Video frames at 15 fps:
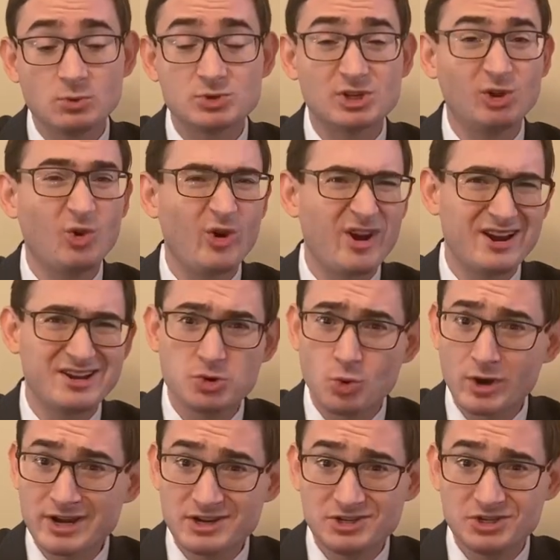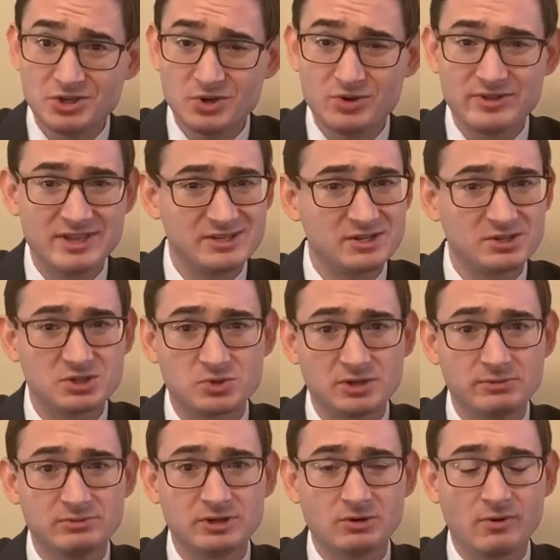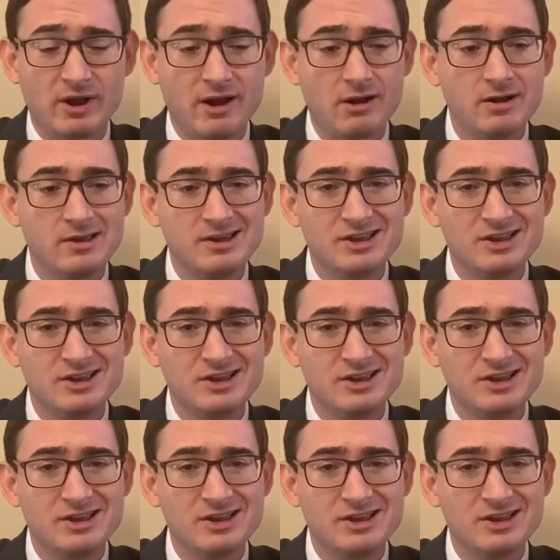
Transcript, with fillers: was a lawyer at 22. That's extremely rare.